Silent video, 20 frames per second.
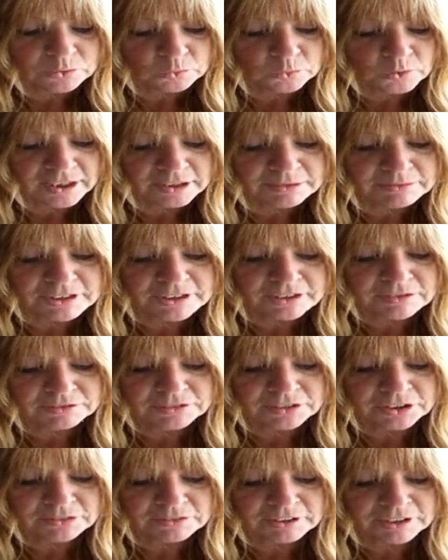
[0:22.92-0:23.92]
Where is the
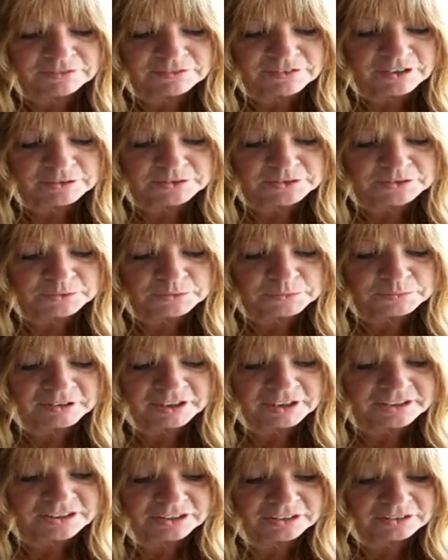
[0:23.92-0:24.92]
fury of those who
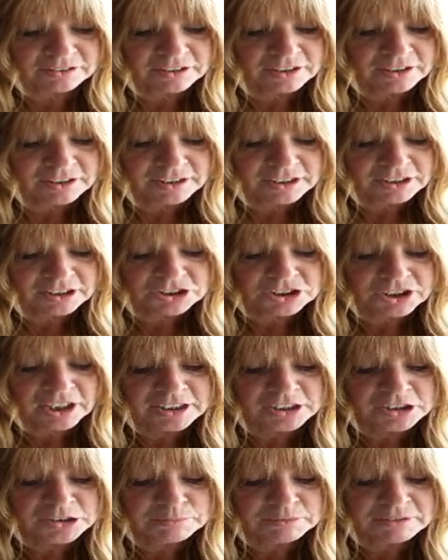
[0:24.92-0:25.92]
oppress you?
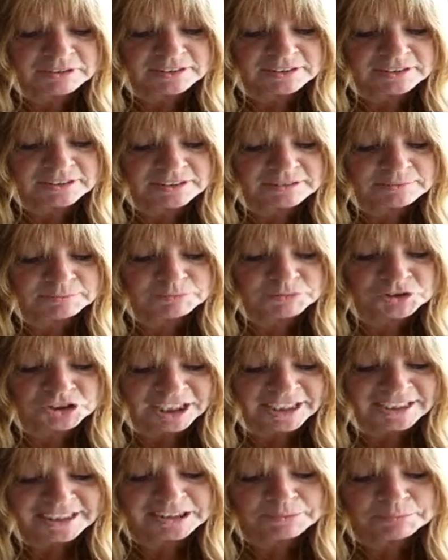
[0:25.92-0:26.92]
Chained prisoners,
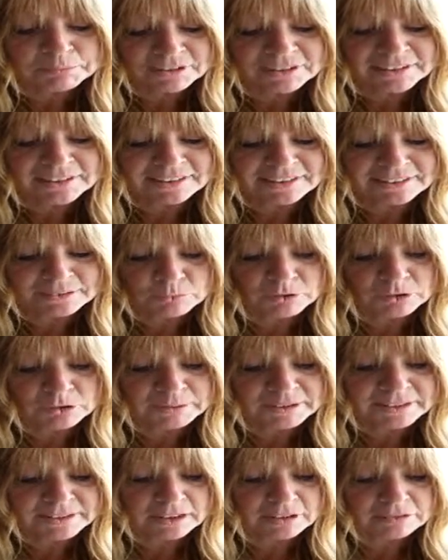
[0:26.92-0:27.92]
chained prisoners will
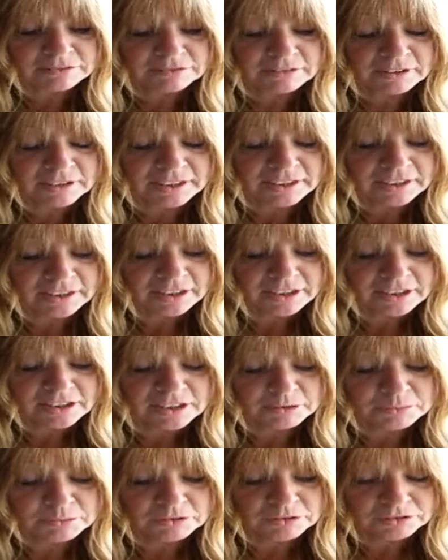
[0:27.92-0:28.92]
be set free.
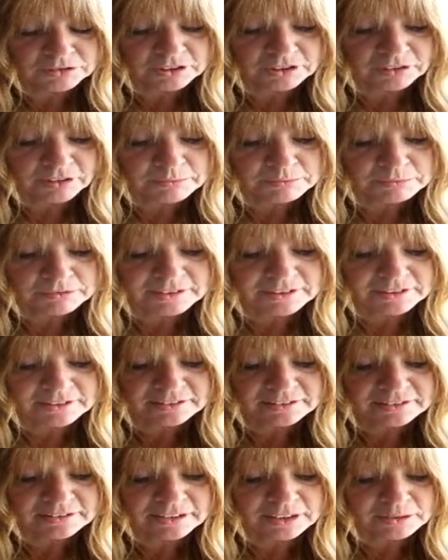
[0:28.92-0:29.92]
They will not die in
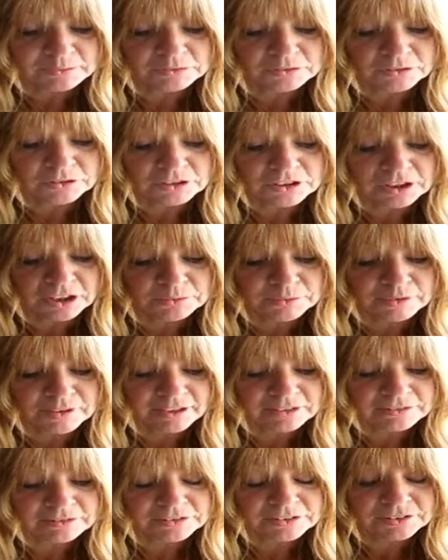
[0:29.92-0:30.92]
prison. They will not go
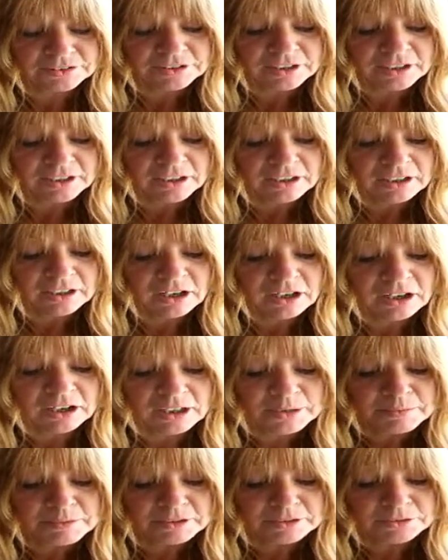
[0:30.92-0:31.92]
without food.
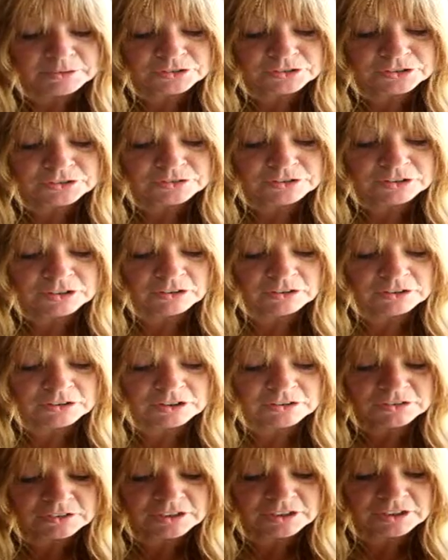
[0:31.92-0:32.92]
I am the Lord your God
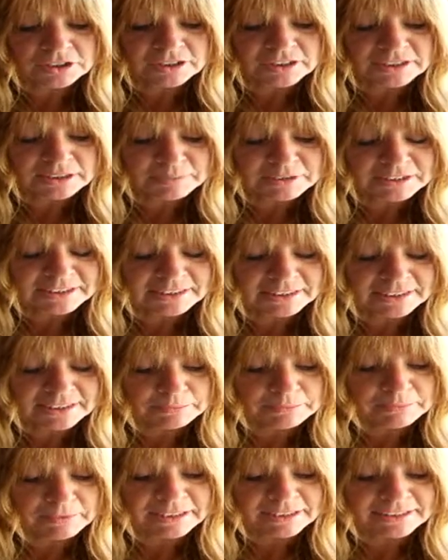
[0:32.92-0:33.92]
who stirs up the sea
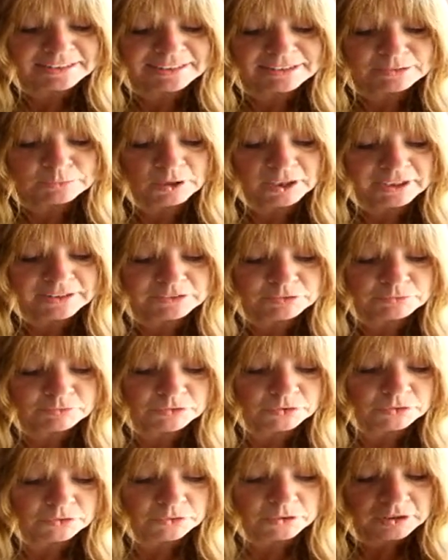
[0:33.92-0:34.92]
and makes its waves
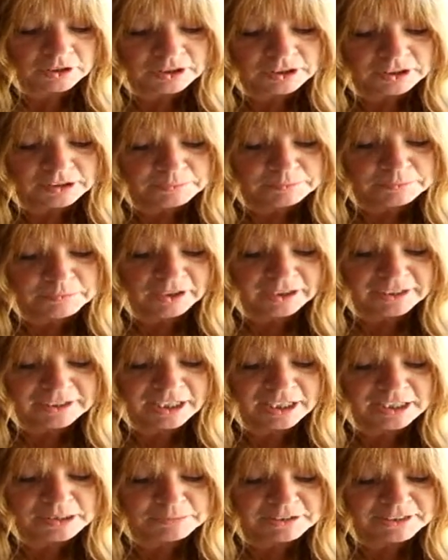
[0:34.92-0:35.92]
roar. My
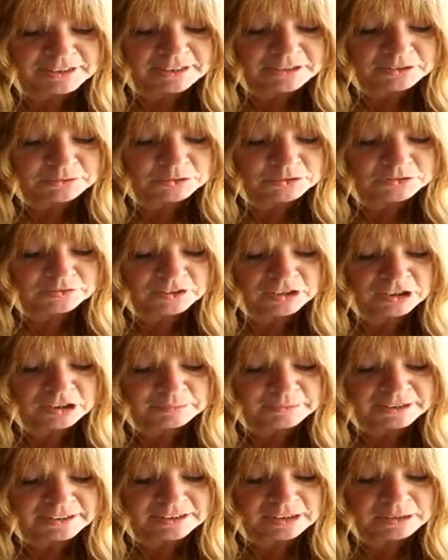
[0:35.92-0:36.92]
name is the Lord of
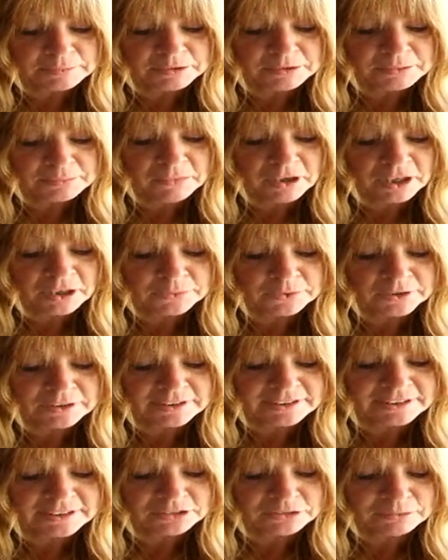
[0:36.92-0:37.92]
armies. I put my
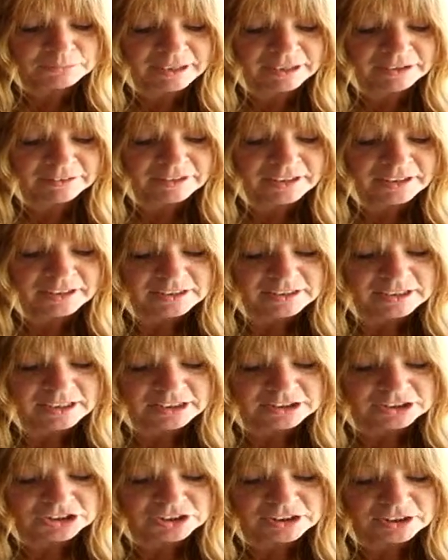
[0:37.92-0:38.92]
words in your mouth
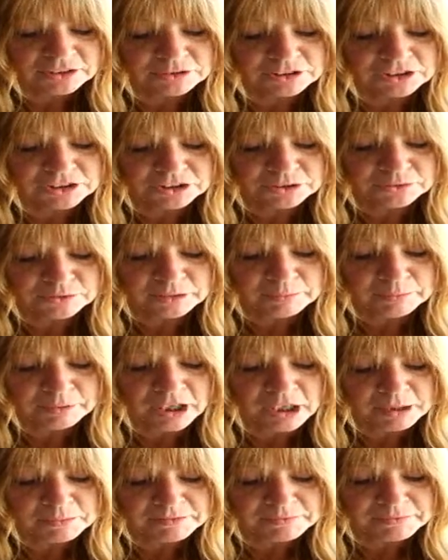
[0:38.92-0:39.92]
and sheltered you in the
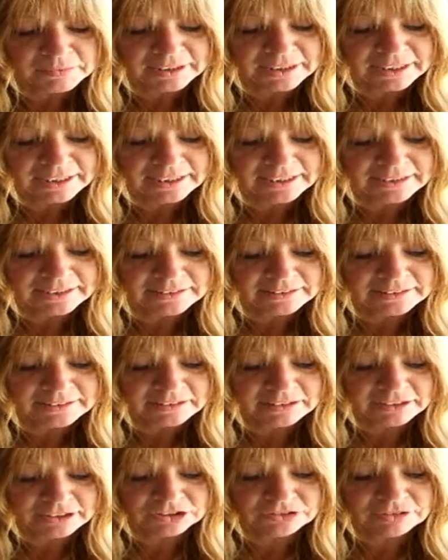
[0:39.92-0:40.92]
palm of my hand.
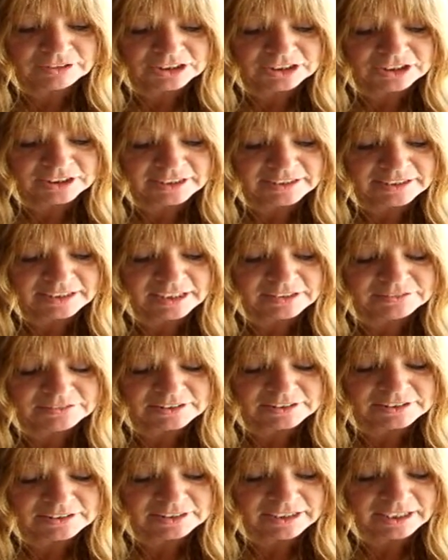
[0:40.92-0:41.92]
I stretched out the
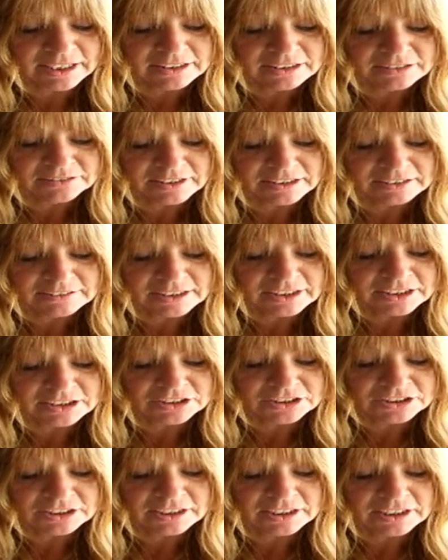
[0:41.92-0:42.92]
heavens, laid the
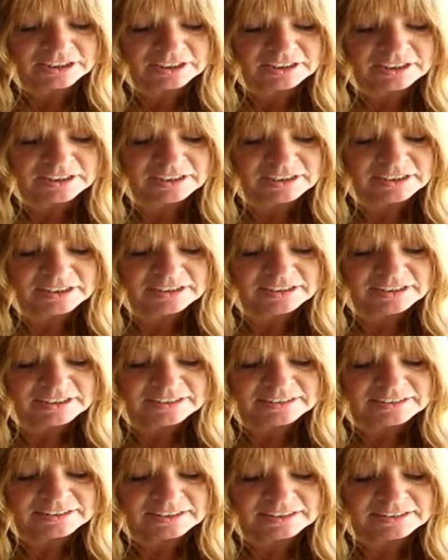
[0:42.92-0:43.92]
foundations of the earth,
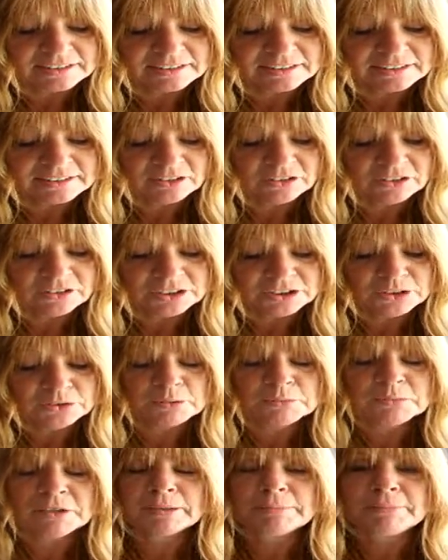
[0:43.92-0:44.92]
and said to Zion, You
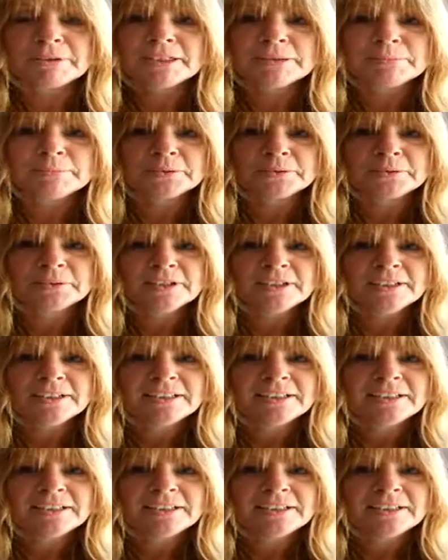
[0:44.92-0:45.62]
are my people.